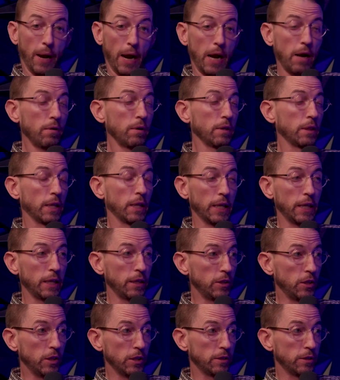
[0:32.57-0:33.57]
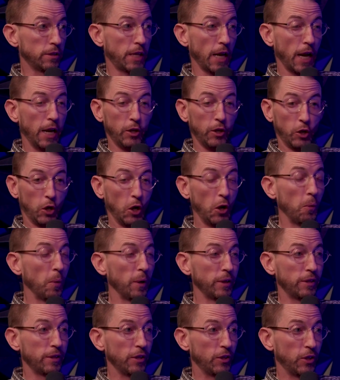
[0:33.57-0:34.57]
Apparently, you just got to
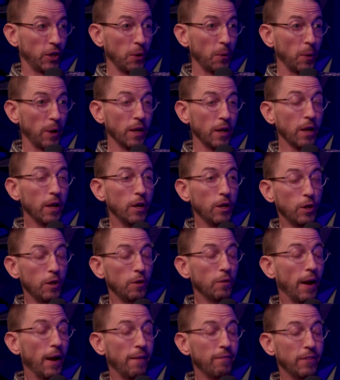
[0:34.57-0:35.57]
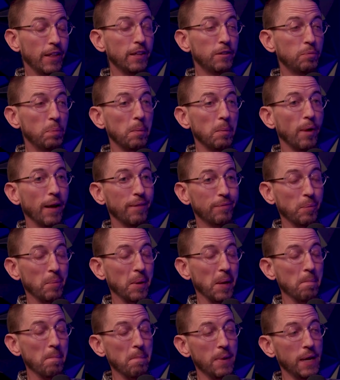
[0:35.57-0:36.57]
do it to do it. You have these people have to
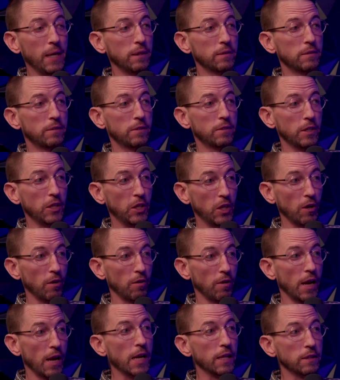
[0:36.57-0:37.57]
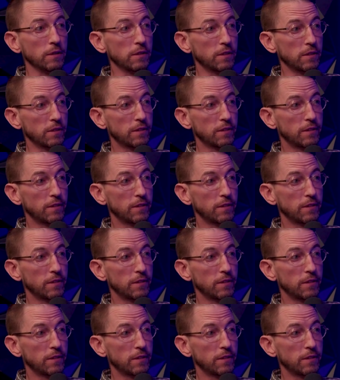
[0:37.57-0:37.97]
be a means to your ends.